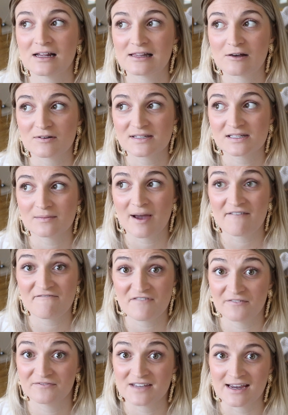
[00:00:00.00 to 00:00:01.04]
then I lost about
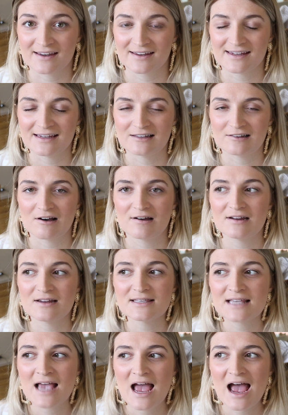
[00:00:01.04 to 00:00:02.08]
15
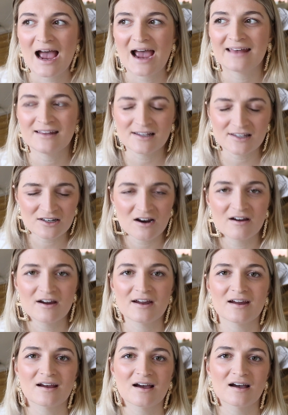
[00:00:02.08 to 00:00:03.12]
kilos, and then, you
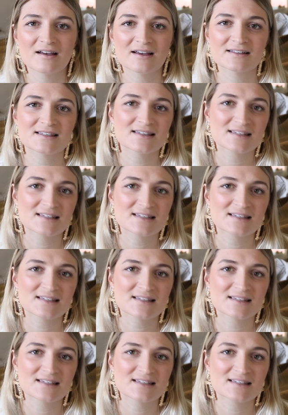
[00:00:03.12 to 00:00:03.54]
know, it